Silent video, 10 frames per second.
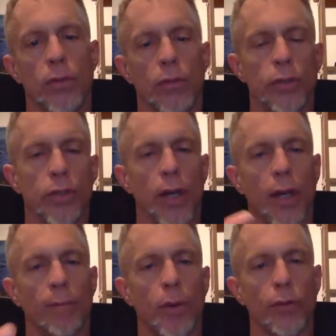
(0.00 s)
which I
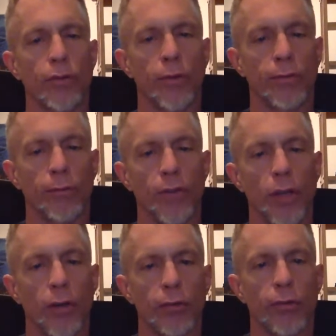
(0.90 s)
have posted some
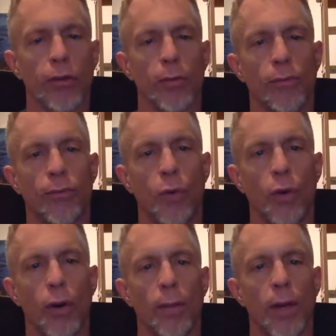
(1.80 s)
videos here
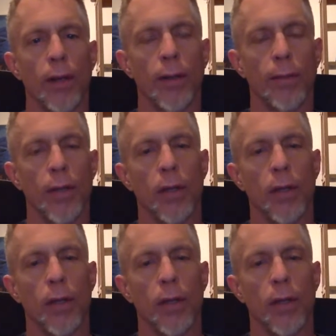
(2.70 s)
before about him.